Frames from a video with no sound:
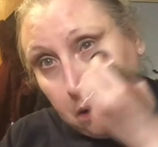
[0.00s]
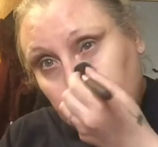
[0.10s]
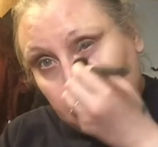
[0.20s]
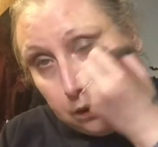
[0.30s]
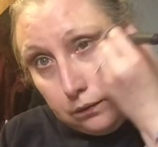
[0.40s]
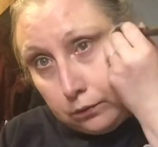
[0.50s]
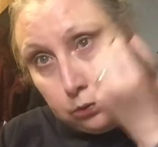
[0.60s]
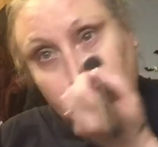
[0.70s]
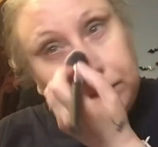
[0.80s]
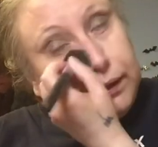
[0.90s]
Keep
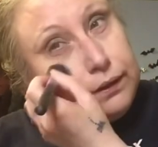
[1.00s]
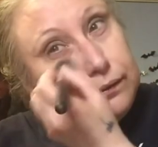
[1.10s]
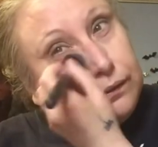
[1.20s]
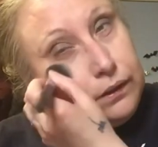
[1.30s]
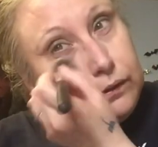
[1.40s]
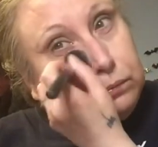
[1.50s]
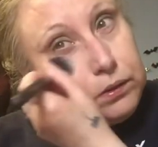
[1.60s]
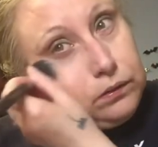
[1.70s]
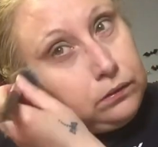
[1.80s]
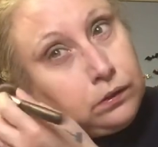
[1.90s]
swapping it into this
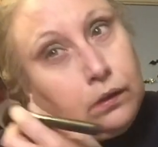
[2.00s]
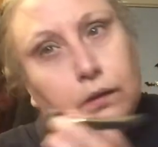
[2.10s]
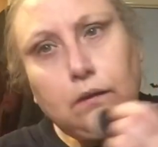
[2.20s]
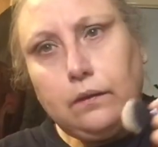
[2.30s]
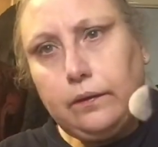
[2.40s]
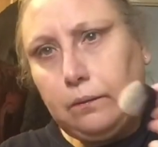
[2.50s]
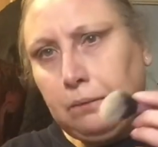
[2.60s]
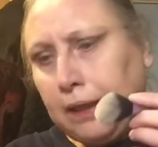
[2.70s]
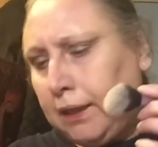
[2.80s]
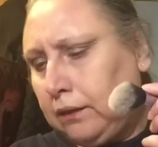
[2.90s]
because the
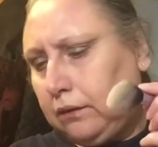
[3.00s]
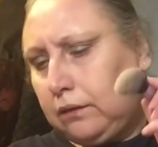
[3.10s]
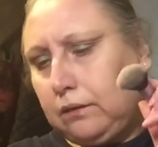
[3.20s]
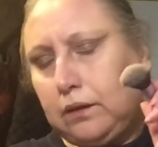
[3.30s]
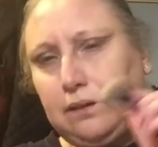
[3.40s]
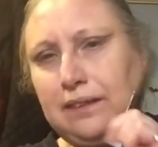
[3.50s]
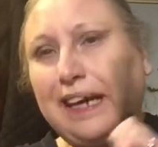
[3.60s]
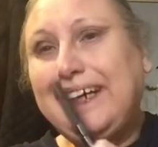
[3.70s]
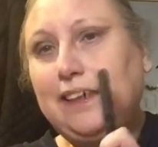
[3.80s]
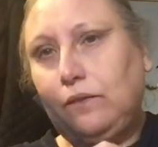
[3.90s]
main
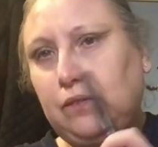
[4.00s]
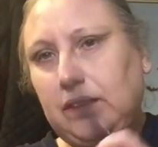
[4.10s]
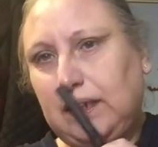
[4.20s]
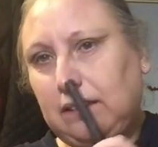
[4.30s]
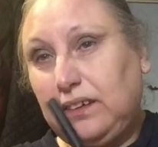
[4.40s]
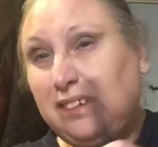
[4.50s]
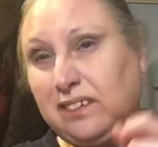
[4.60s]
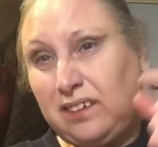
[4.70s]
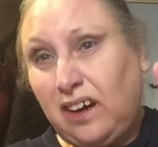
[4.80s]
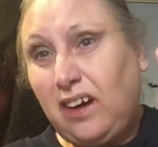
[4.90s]
container for this is
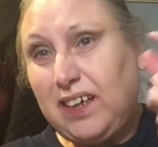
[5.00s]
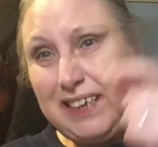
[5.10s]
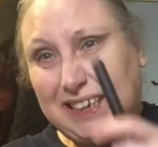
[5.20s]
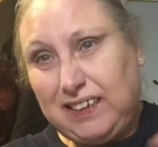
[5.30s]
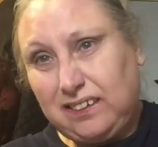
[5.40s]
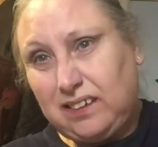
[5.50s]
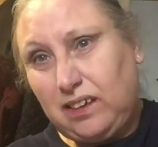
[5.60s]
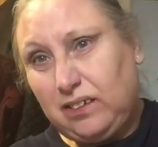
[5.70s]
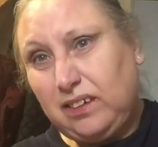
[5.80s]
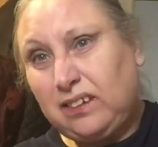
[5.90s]
tiny. So
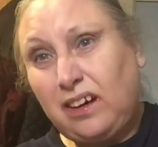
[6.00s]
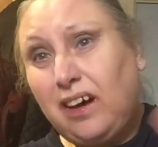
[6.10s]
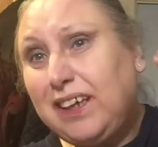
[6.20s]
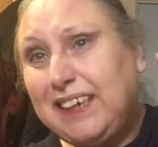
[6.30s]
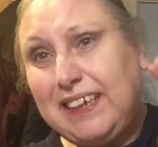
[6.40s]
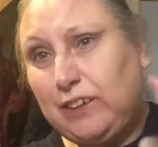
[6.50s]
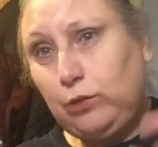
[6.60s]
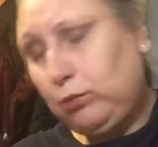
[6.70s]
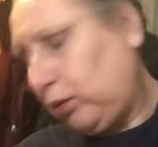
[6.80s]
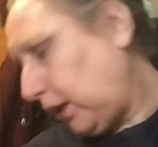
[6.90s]
the tiny lid, you
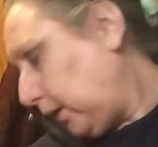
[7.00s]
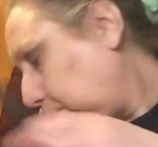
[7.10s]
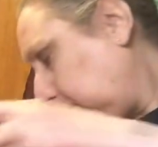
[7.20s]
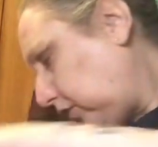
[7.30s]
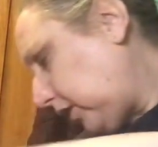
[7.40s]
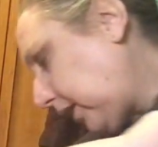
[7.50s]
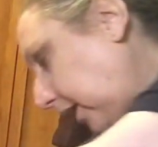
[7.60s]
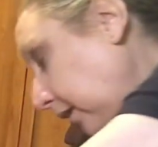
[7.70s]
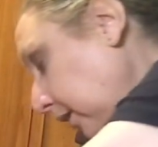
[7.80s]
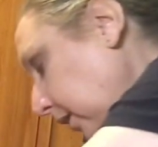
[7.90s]
won't get your brush in
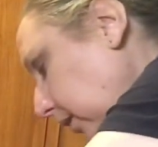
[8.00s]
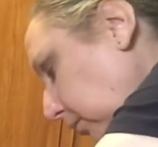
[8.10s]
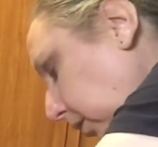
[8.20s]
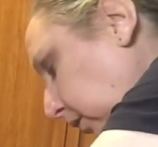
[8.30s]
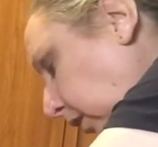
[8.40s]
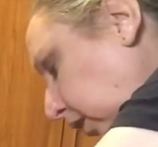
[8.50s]
there because I